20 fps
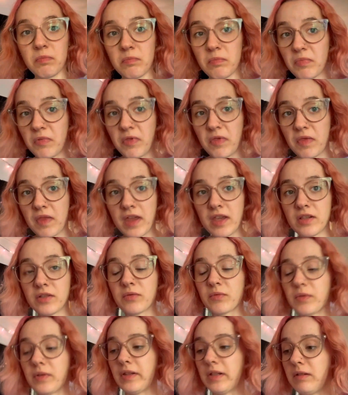things
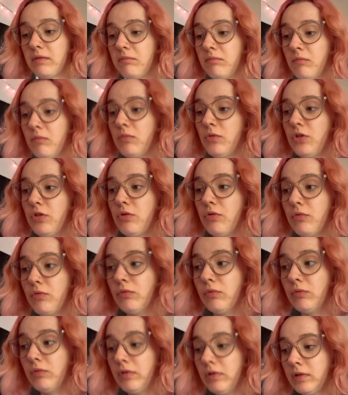really
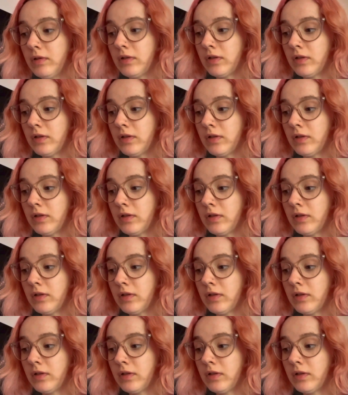do